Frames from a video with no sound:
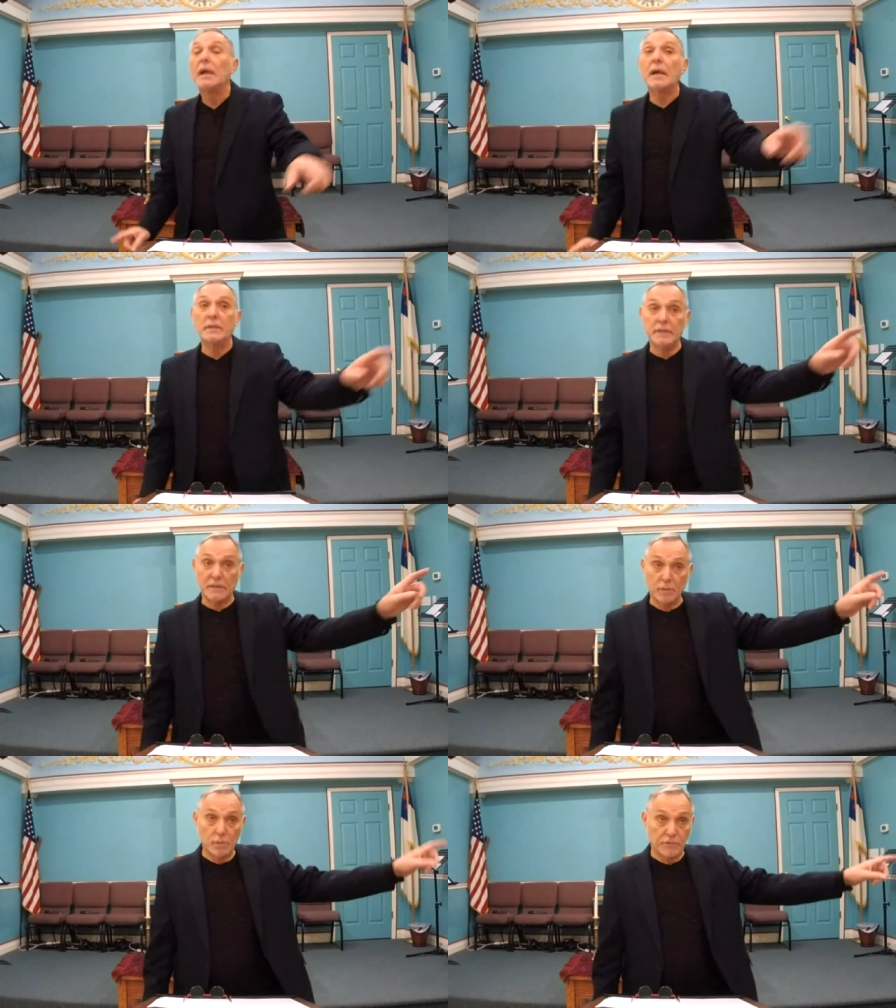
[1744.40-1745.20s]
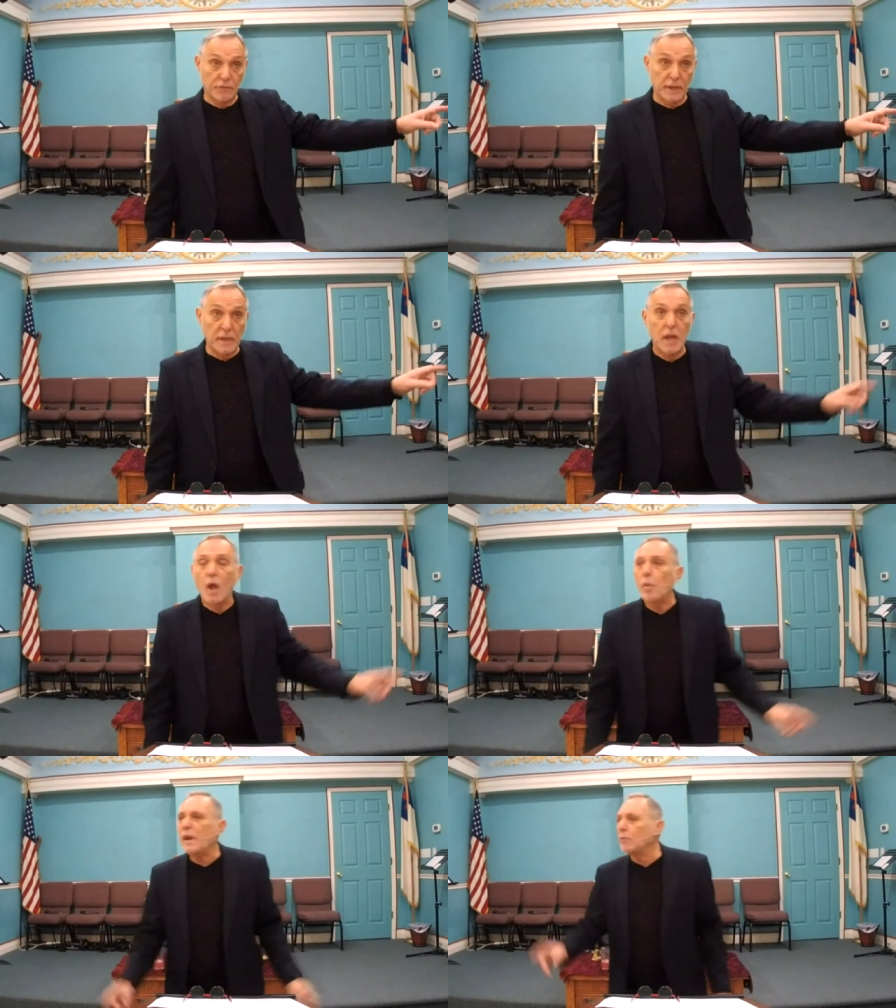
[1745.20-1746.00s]
and the devil will flee.
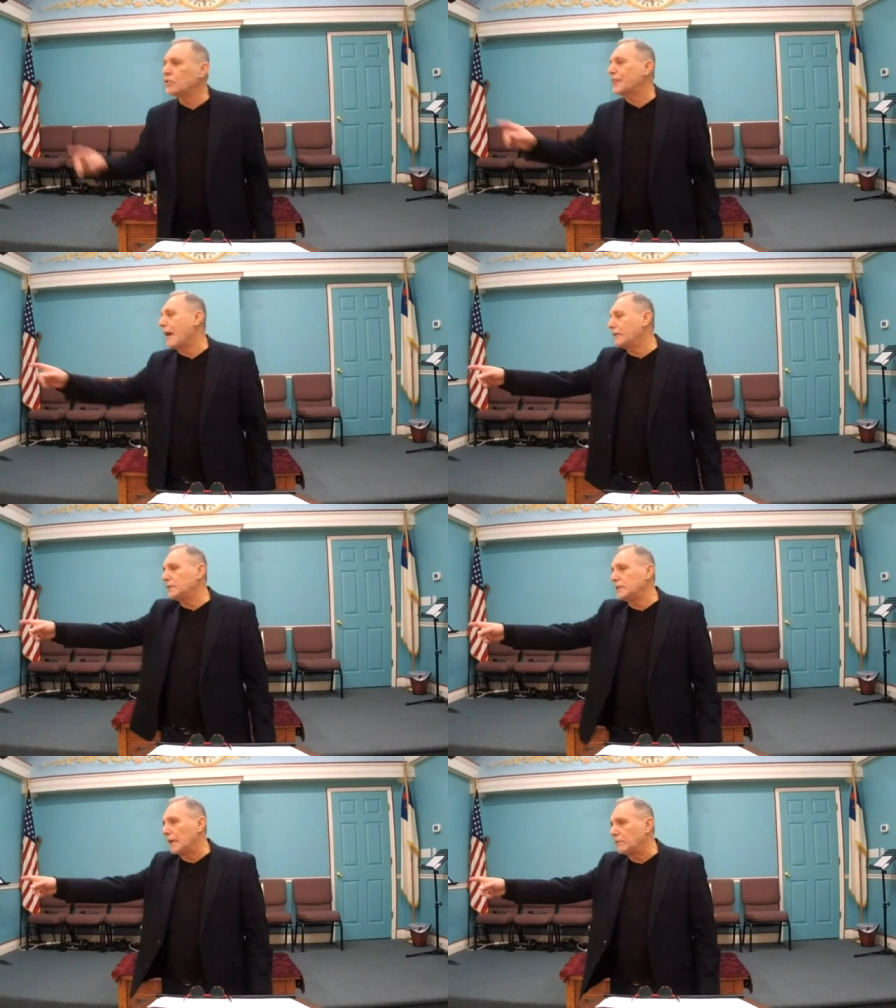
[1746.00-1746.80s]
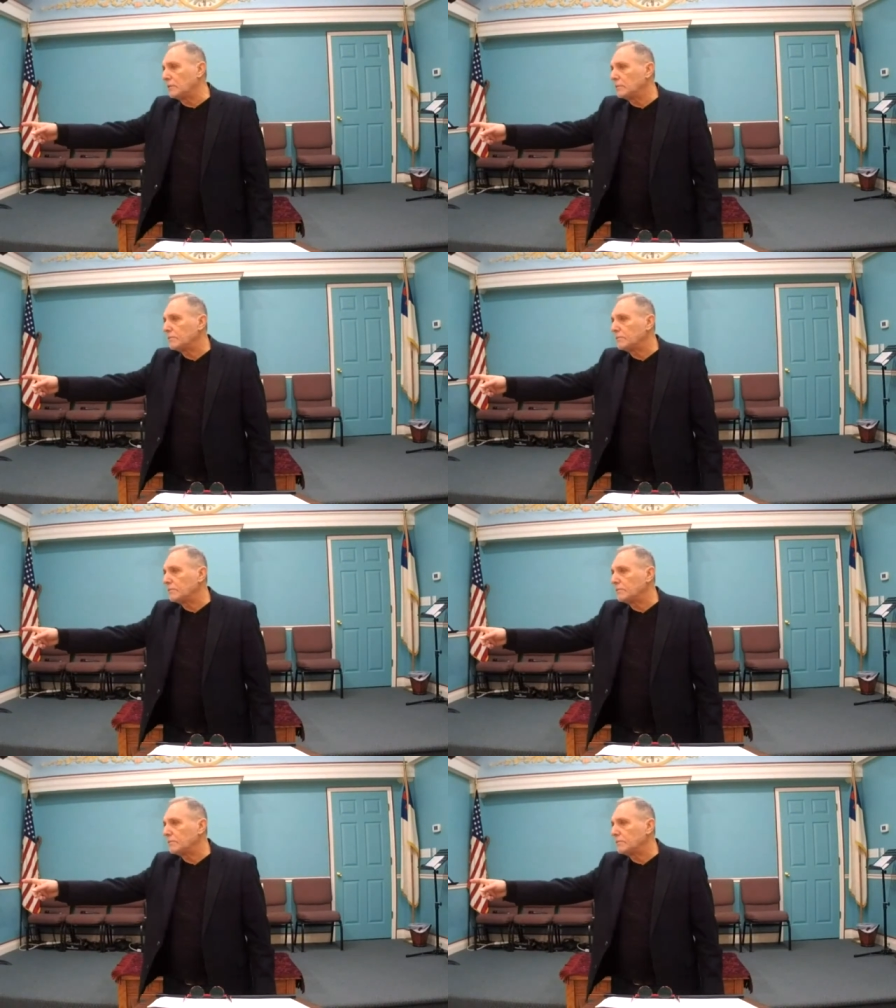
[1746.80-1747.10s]
We don't shout at the devil.